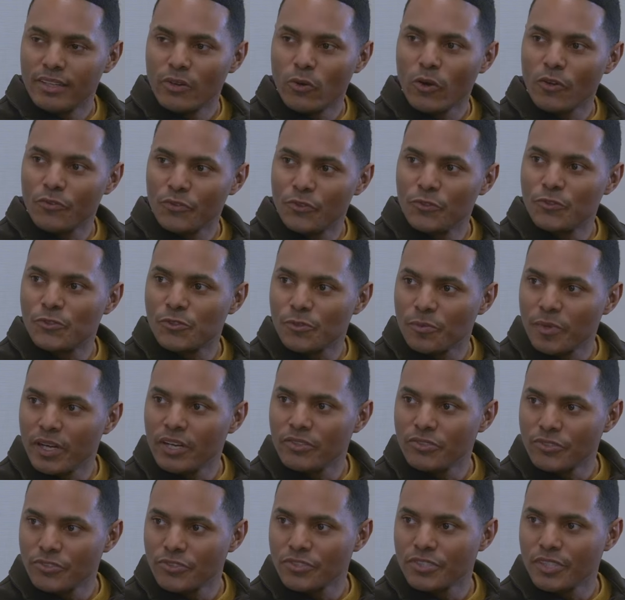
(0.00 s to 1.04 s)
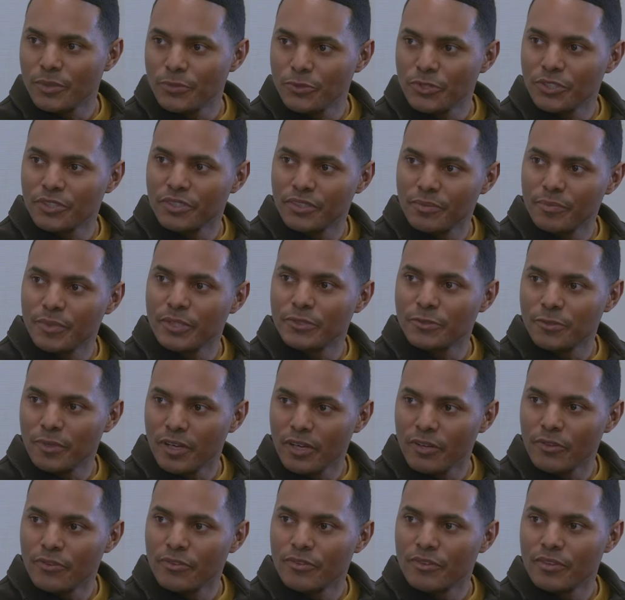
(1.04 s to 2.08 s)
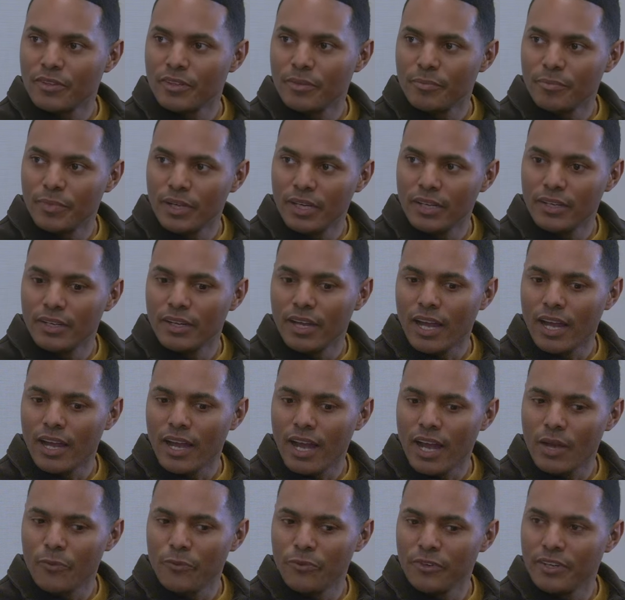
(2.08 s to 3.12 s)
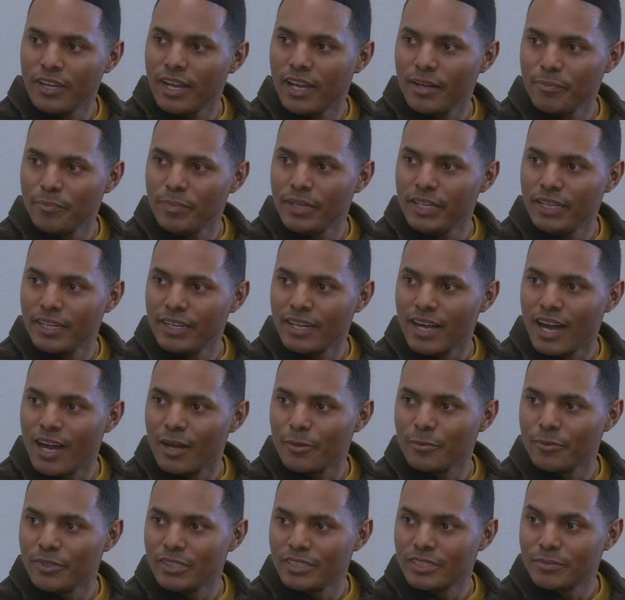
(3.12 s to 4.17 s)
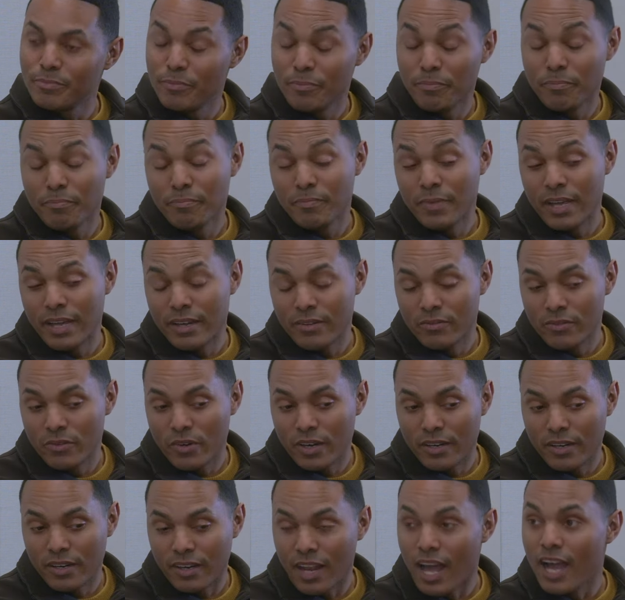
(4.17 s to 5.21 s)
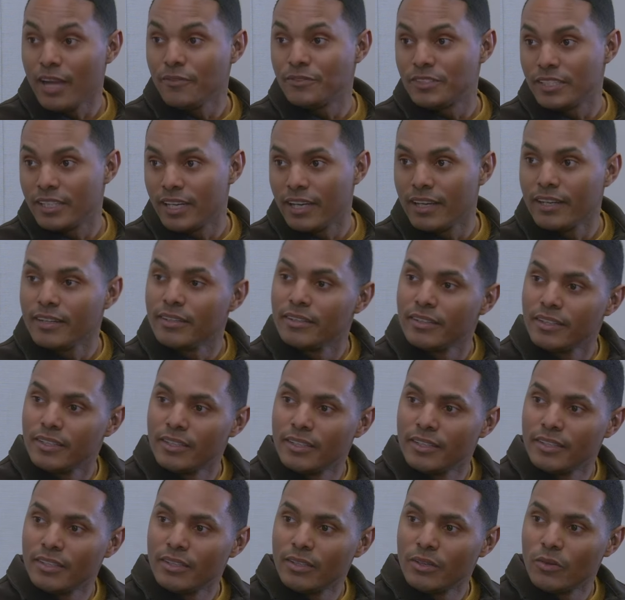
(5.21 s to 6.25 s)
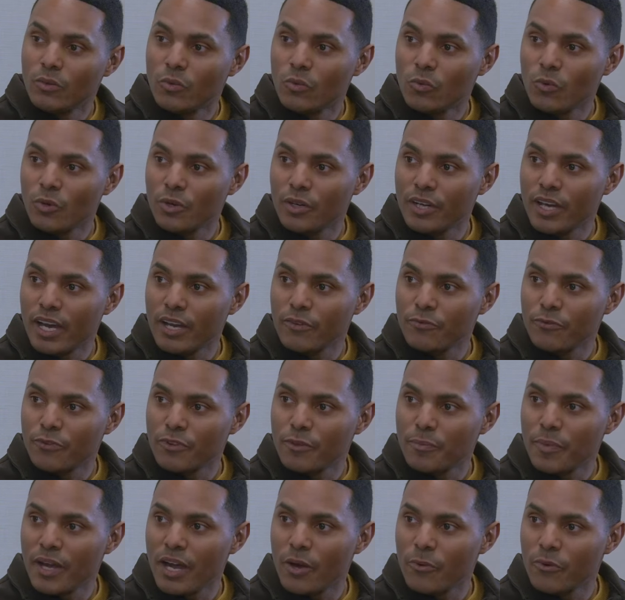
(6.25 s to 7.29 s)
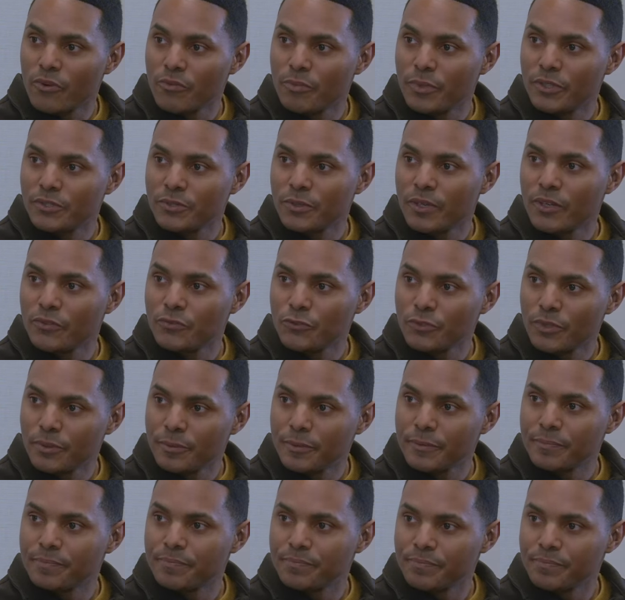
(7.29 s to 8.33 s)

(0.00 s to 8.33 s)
that often surrounds the subject of mental health. But I would not be in Congress and alive today were it not for the power of mental health treatment.